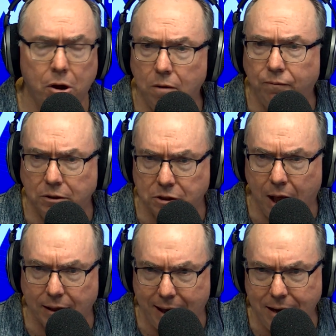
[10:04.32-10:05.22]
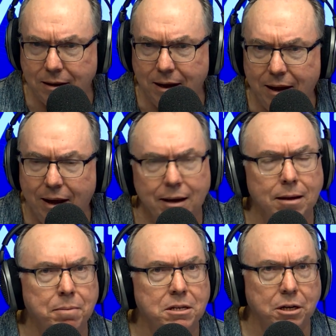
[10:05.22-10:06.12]
a conference like that.
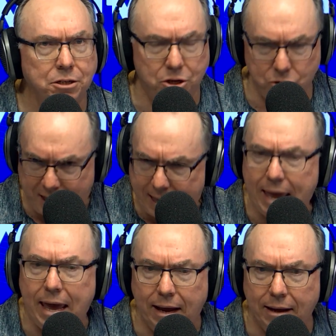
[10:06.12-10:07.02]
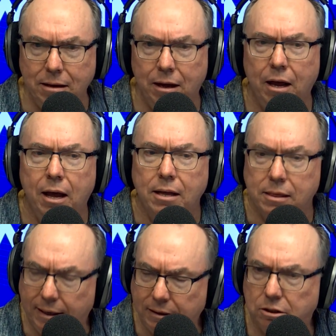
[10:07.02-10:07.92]
Uh, but just to hear
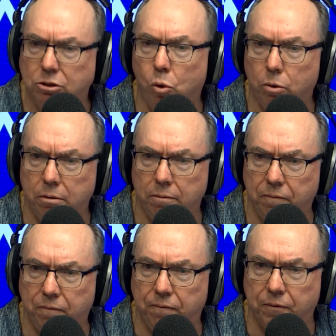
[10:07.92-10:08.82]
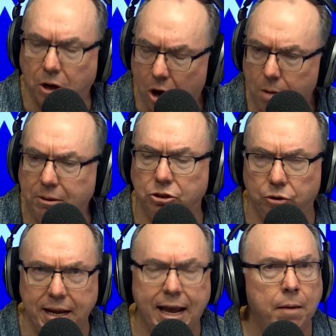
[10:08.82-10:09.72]
this sort of
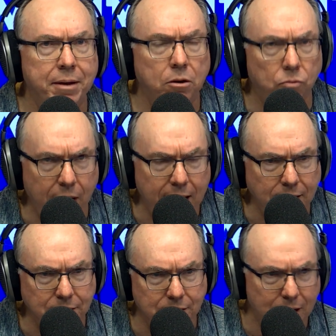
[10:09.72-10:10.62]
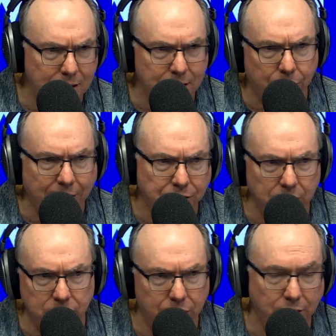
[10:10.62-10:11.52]
commentary coming around the
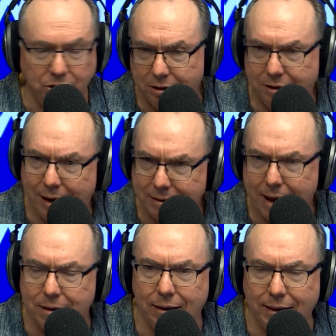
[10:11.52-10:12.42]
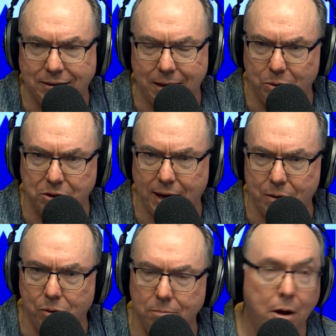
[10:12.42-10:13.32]
Christian church, and undoubtedly some will
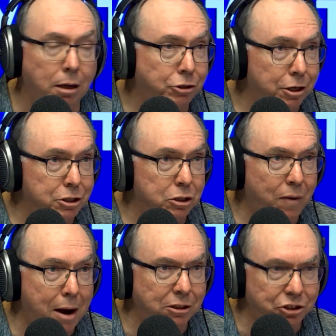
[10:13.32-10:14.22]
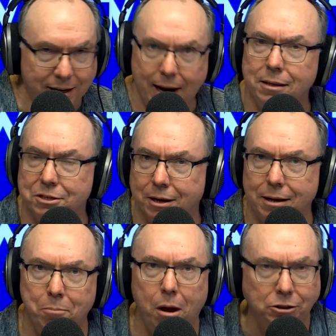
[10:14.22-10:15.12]
say, well, my church is flourishing, others
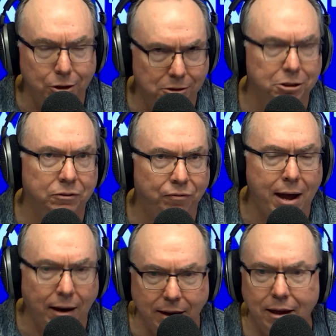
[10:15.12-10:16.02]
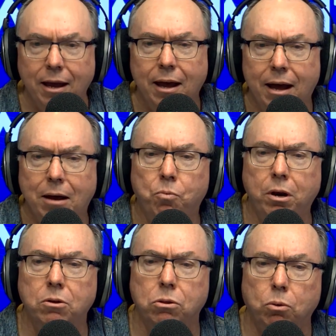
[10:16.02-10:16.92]
saying, my church is failing. Uh,
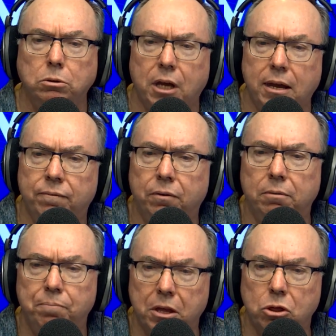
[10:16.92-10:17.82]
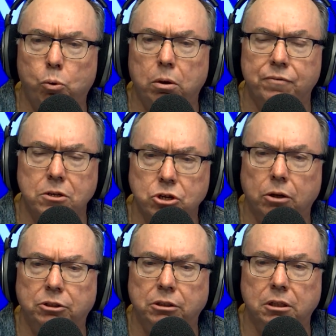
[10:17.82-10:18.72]
what are your thoughts here for the thought of the
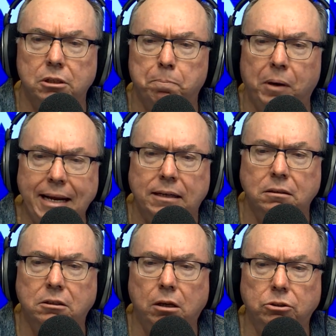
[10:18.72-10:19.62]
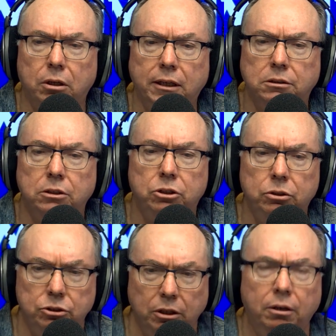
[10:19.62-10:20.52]
church as a depleted social
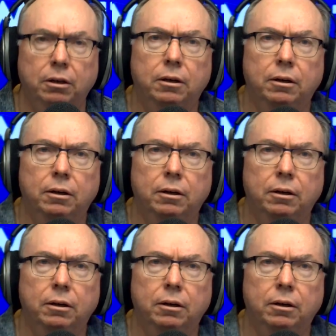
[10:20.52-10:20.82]
institution?